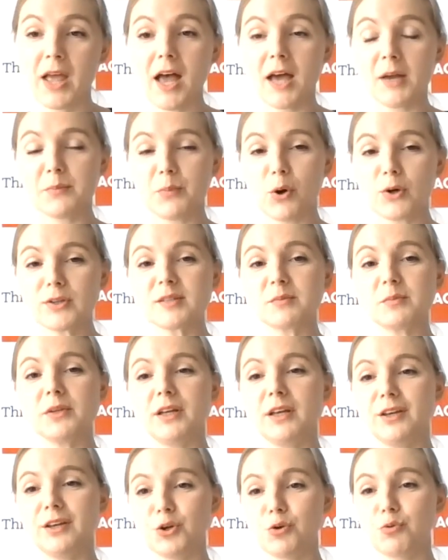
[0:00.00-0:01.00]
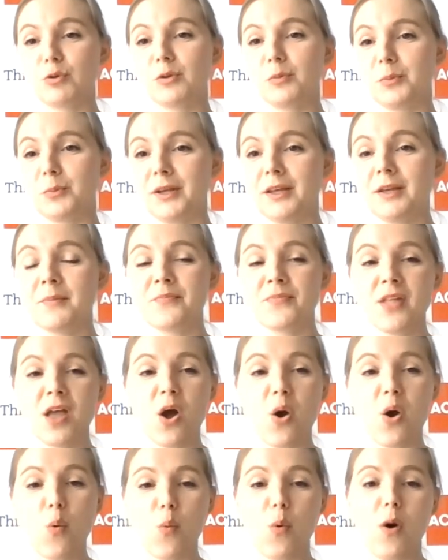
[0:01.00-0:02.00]
And possibly you will be
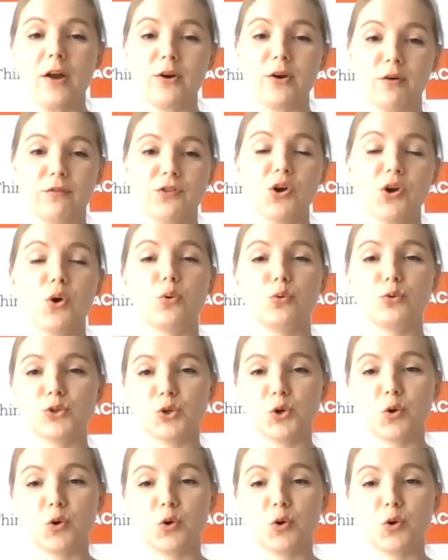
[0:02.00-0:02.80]
one of those